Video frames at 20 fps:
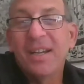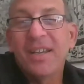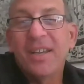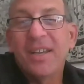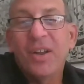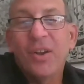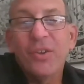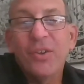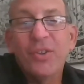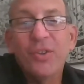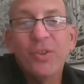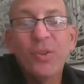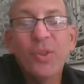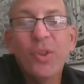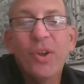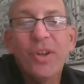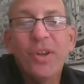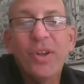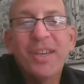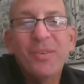You
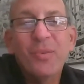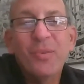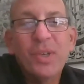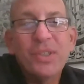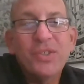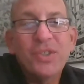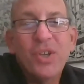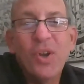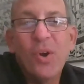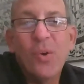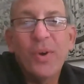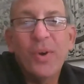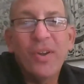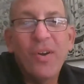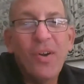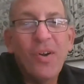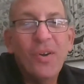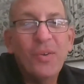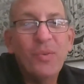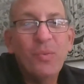look at what's going
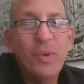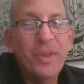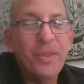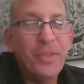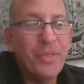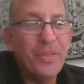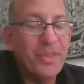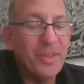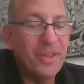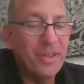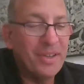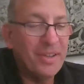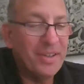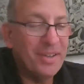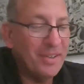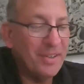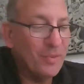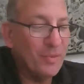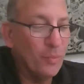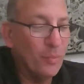on with
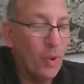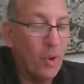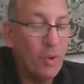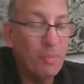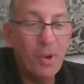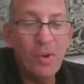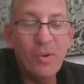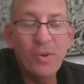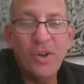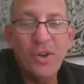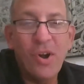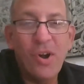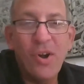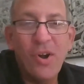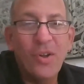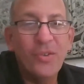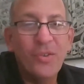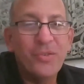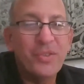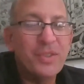
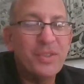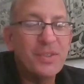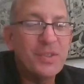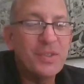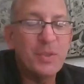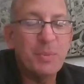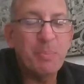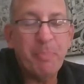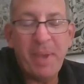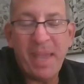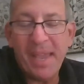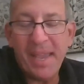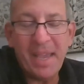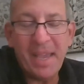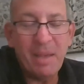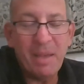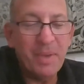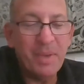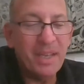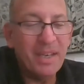robocalls and
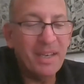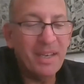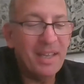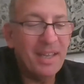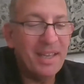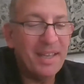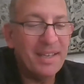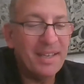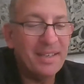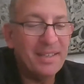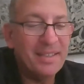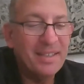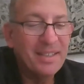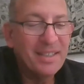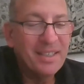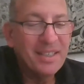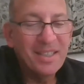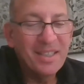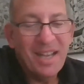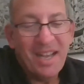spam, and
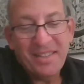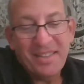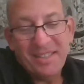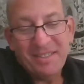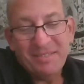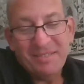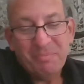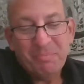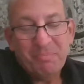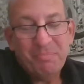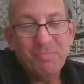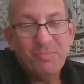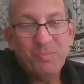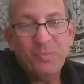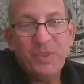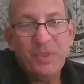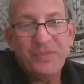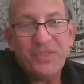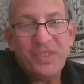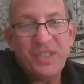I think
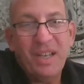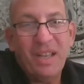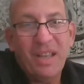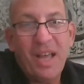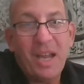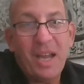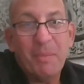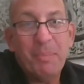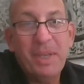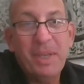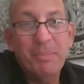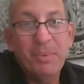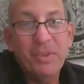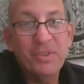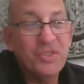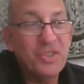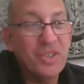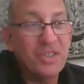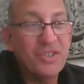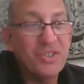we've seen a lot of
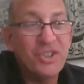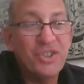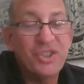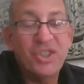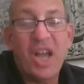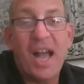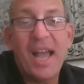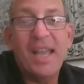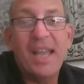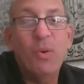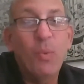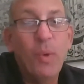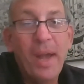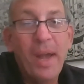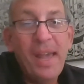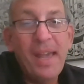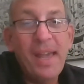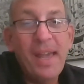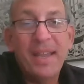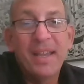people just shy
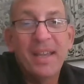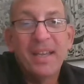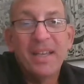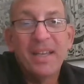away.